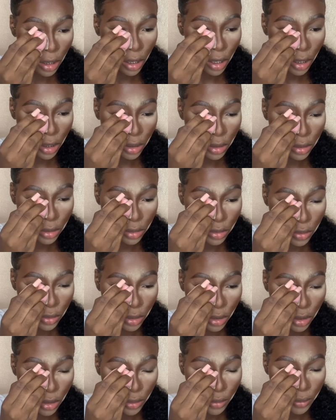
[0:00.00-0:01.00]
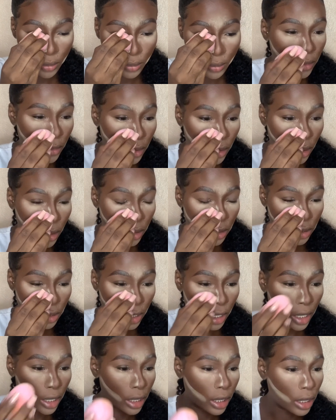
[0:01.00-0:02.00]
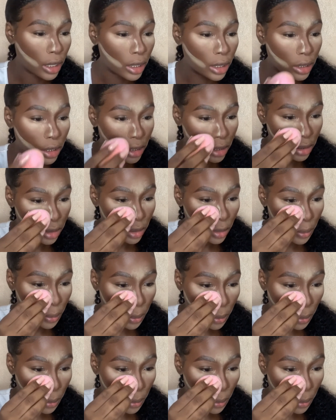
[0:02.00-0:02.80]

contour and to kind of clean it up.